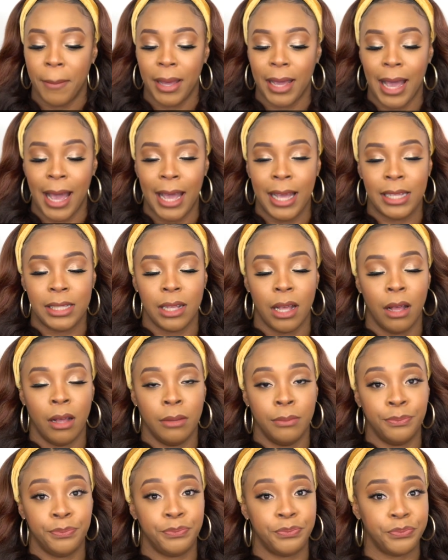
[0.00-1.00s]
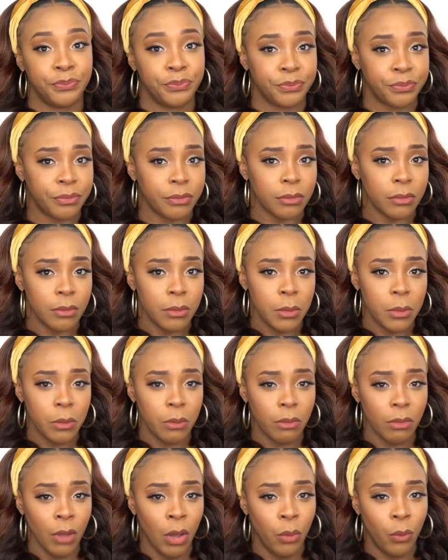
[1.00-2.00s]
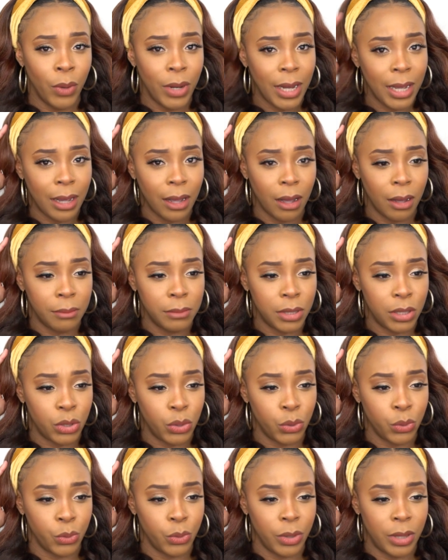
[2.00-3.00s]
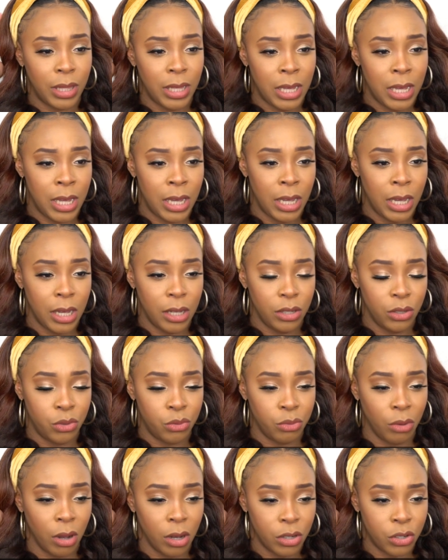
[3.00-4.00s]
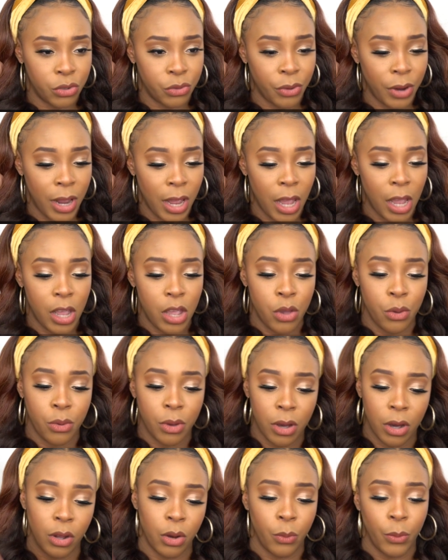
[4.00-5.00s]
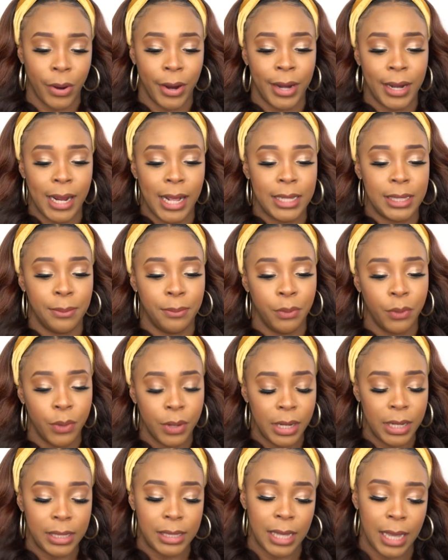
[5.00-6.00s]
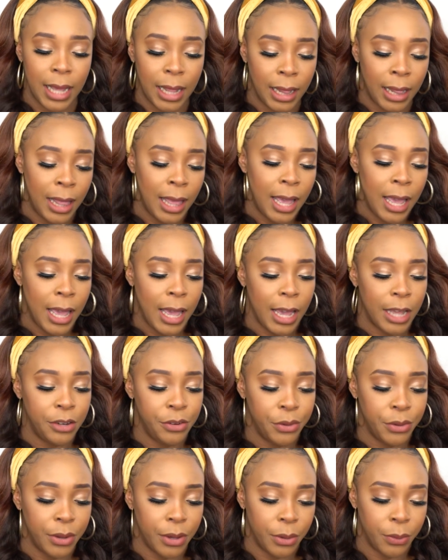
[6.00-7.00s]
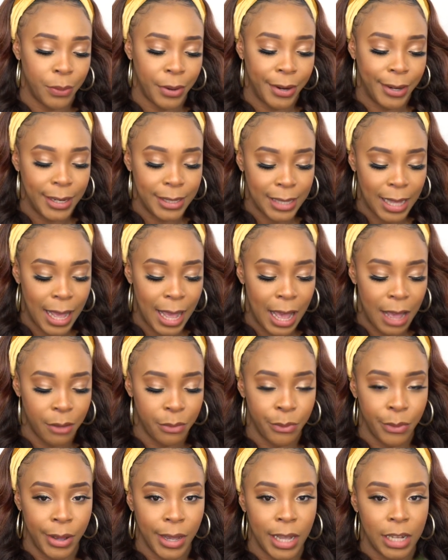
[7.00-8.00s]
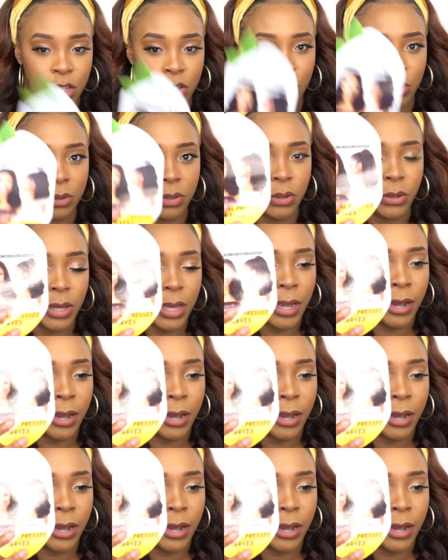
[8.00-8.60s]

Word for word: but guys um when it comes to the drawstring you could wear it as a ponytail and you could wear it as a half wig it shows you